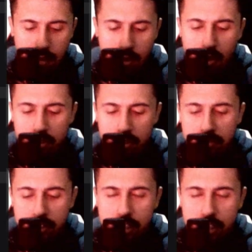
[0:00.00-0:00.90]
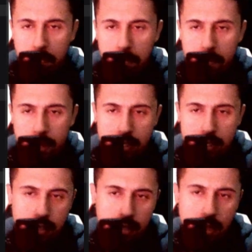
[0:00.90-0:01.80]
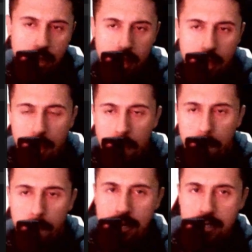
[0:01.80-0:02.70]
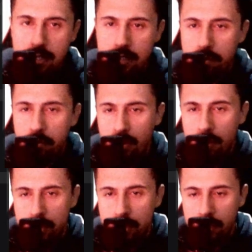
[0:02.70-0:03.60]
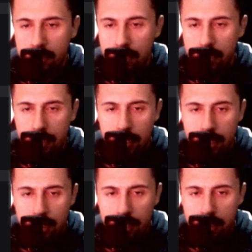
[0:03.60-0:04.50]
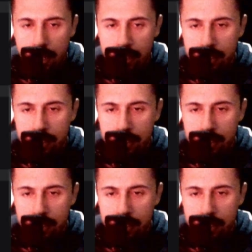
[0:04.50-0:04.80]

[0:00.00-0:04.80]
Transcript: call the function pay, passing the parameter that it